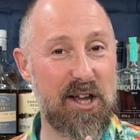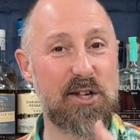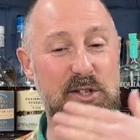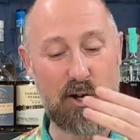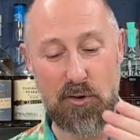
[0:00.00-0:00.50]

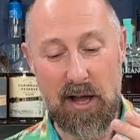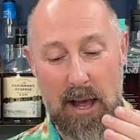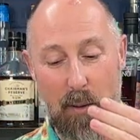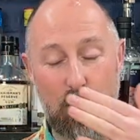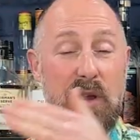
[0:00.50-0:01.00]
So
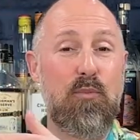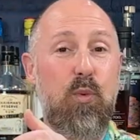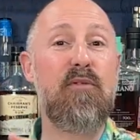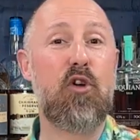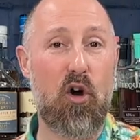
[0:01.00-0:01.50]

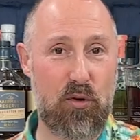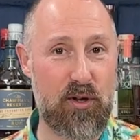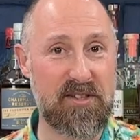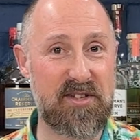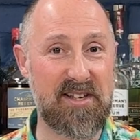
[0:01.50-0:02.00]
we've got
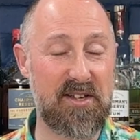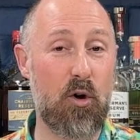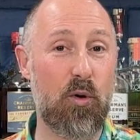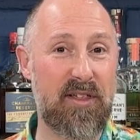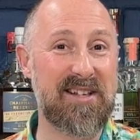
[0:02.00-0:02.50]

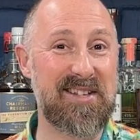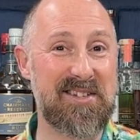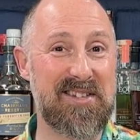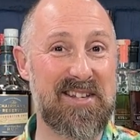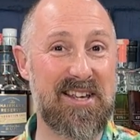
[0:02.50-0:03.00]

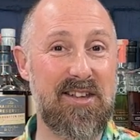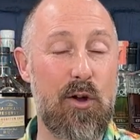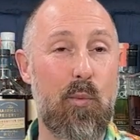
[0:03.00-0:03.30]
authenticity.